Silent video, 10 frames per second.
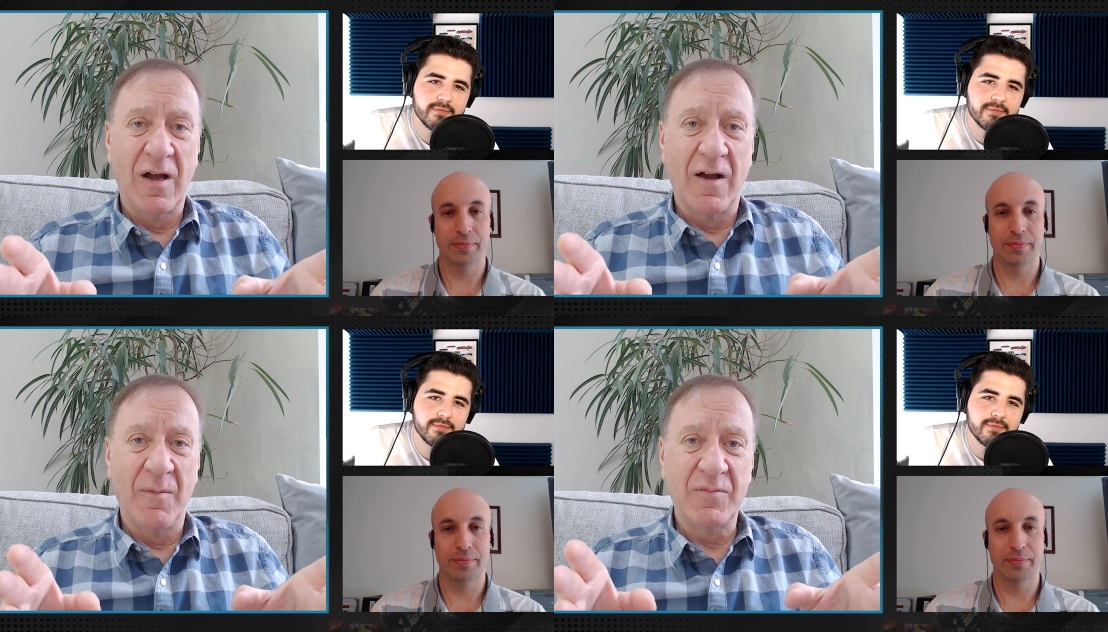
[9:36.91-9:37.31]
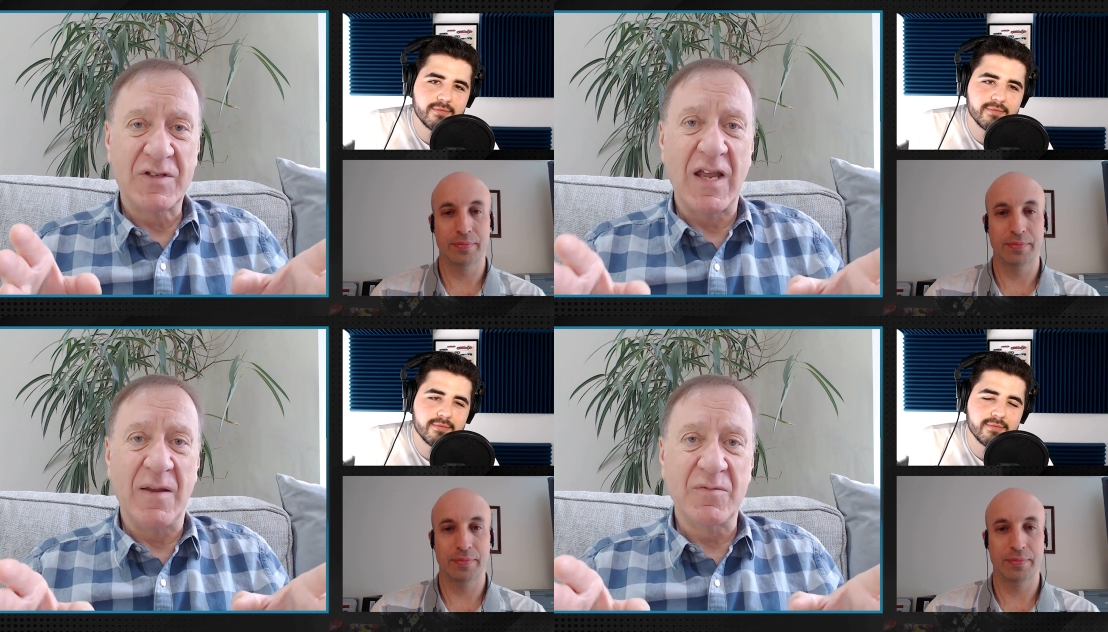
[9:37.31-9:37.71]

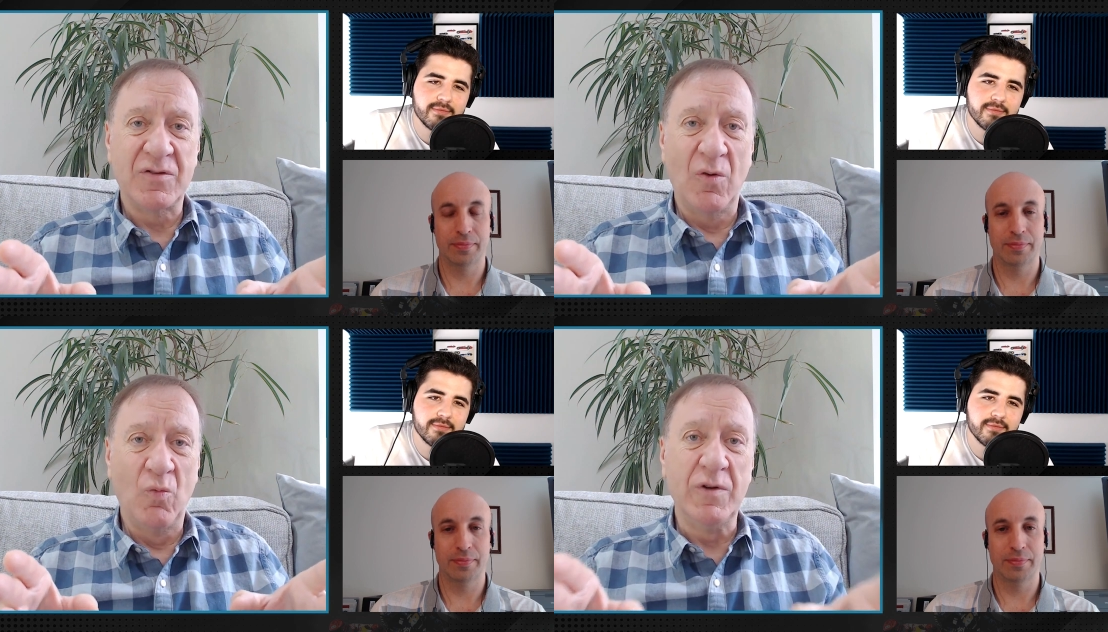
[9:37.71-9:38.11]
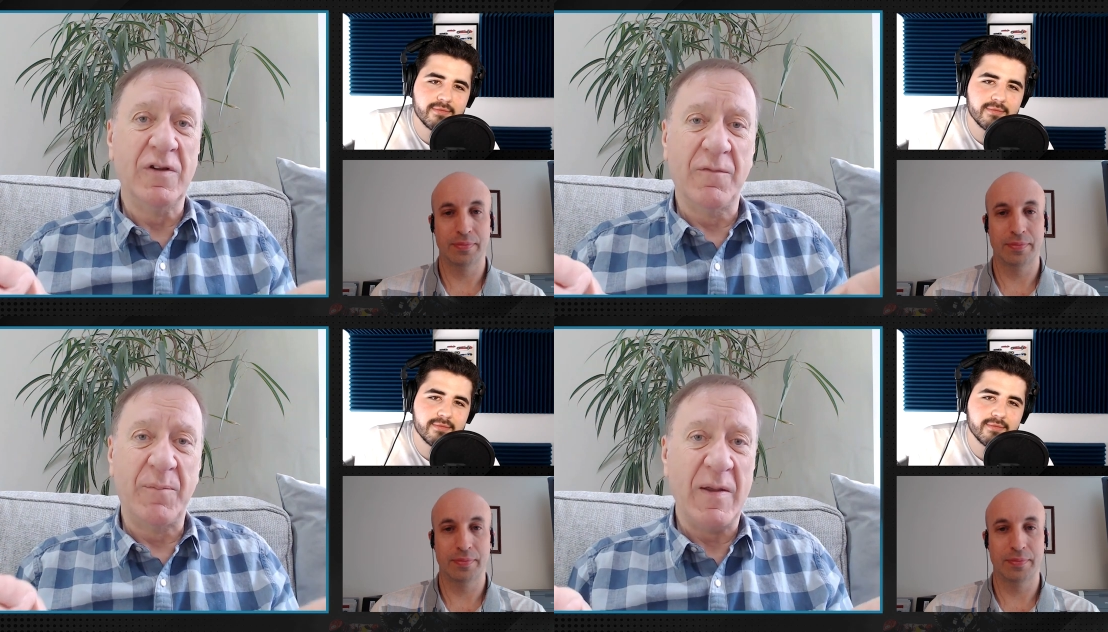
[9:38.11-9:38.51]
Speaker 1: um, teams that
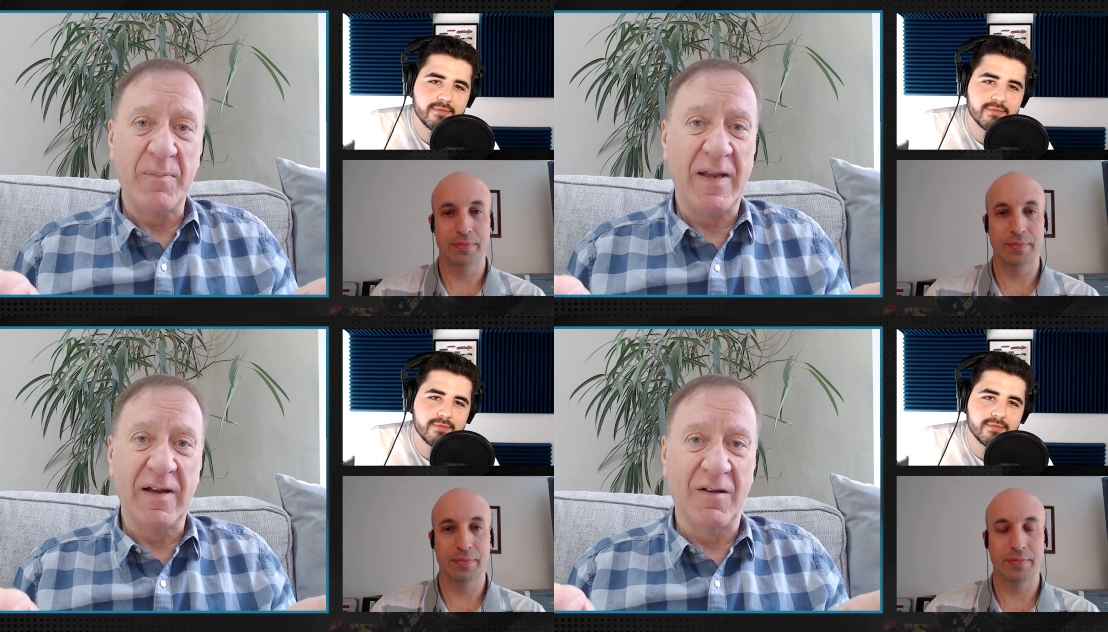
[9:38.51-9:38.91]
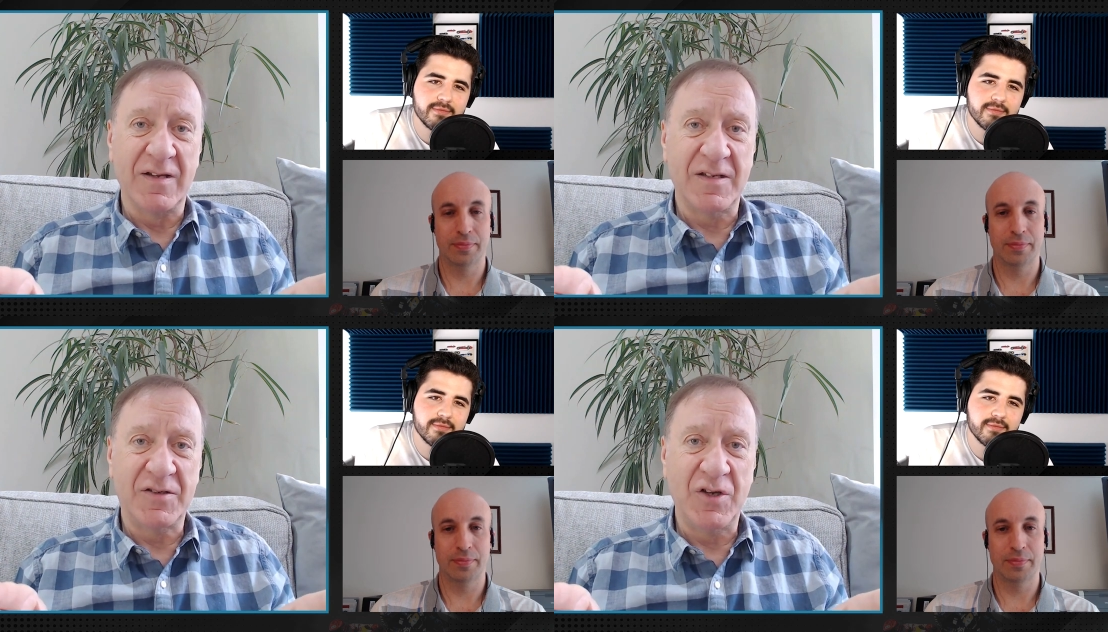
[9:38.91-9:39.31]
wouldn't have been
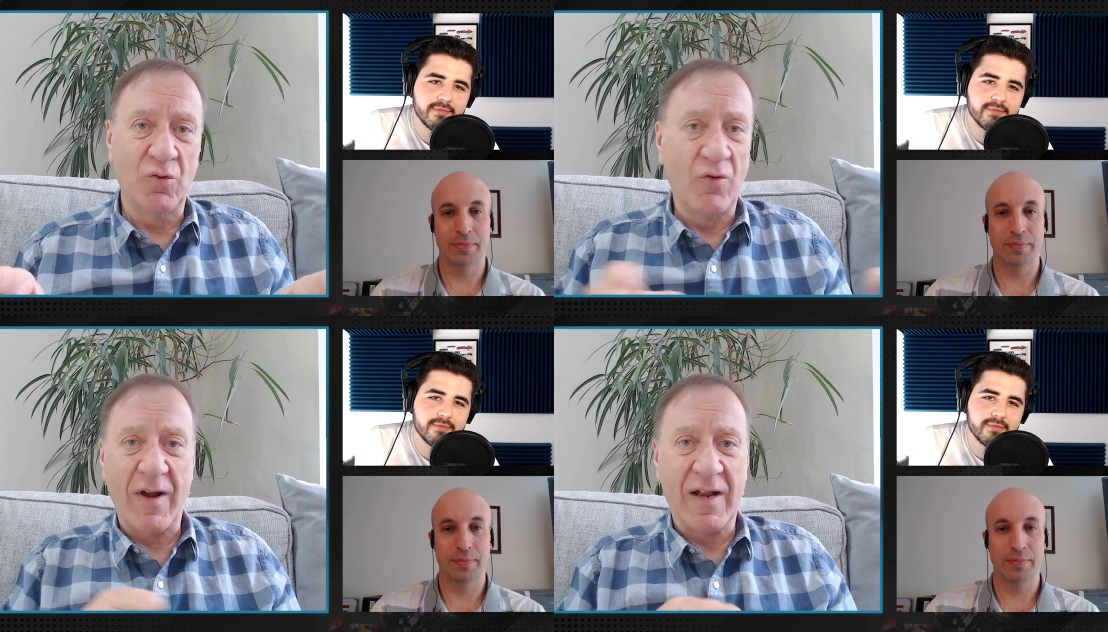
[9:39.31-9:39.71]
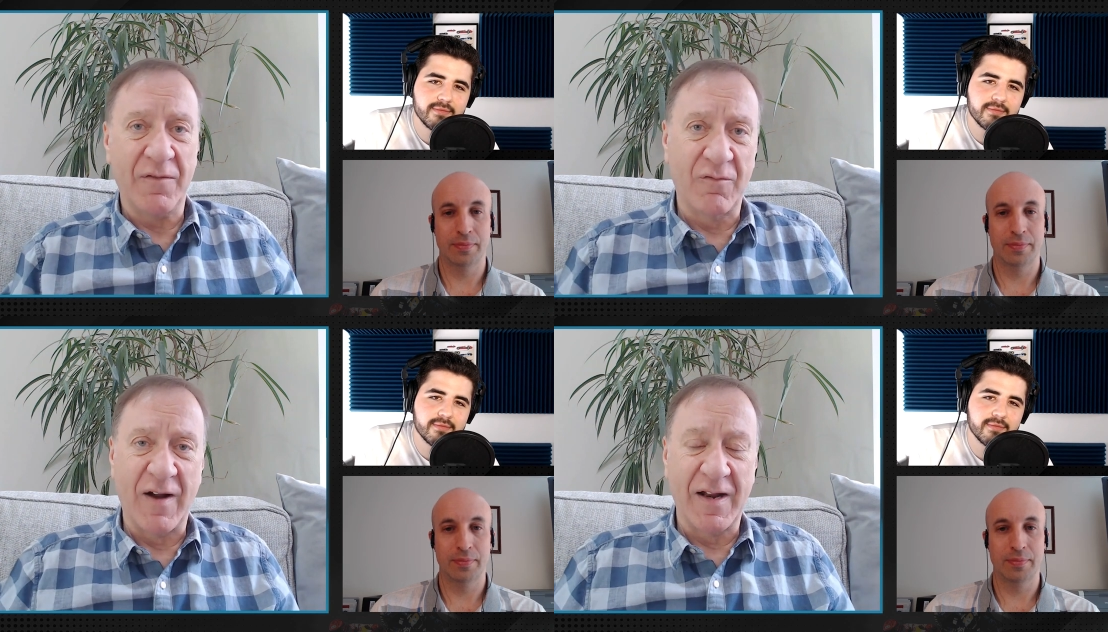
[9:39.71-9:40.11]
penalised this year
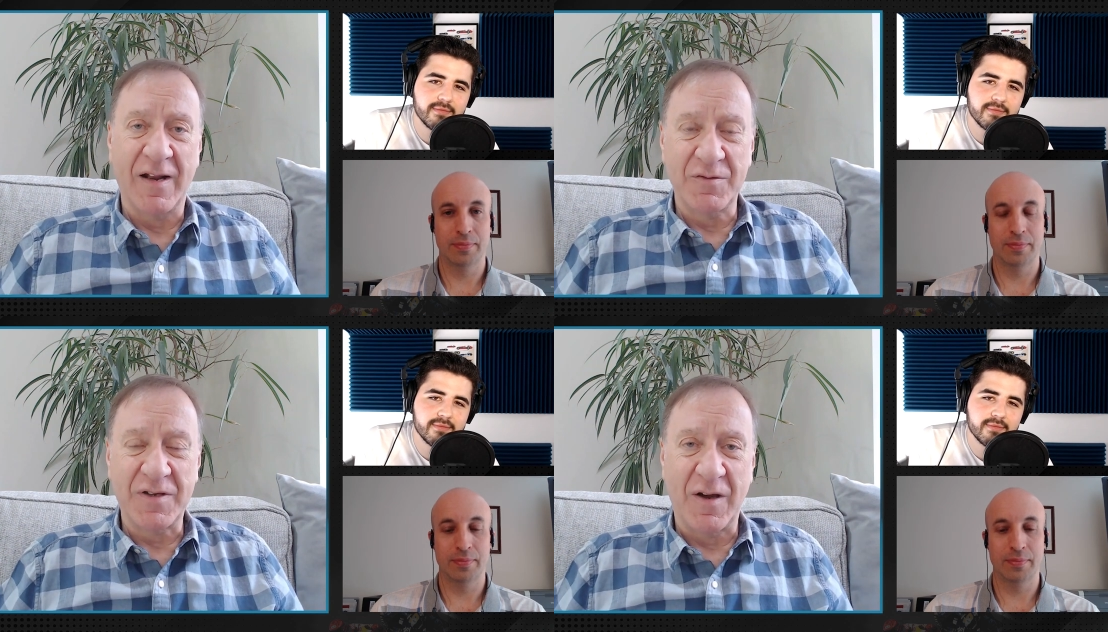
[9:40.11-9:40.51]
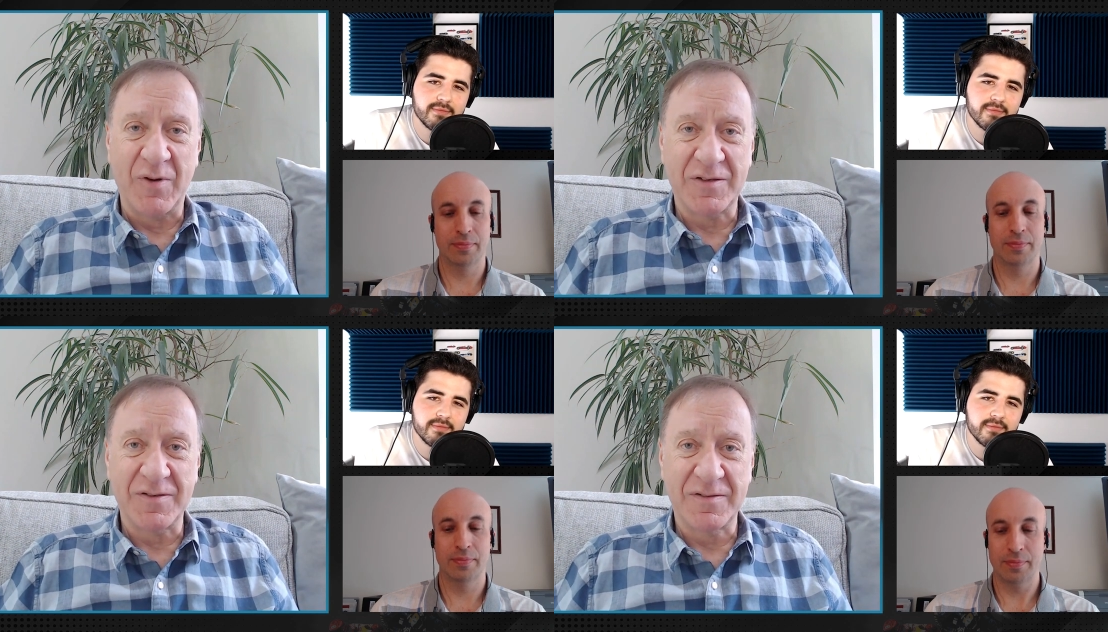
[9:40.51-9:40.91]
already for running low
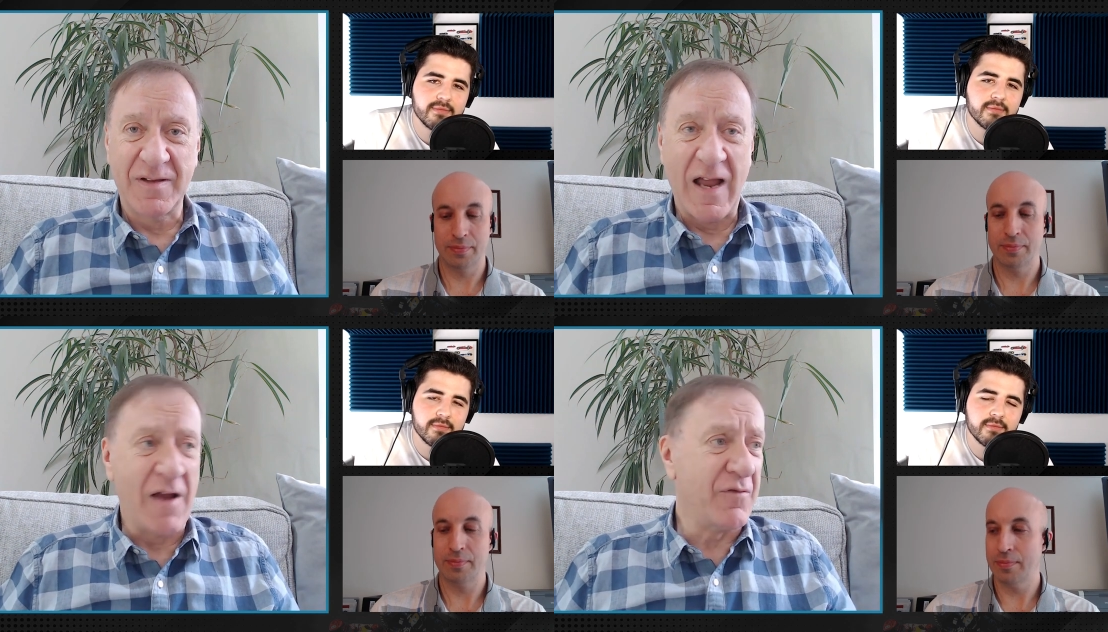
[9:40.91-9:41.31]
tyre pressures.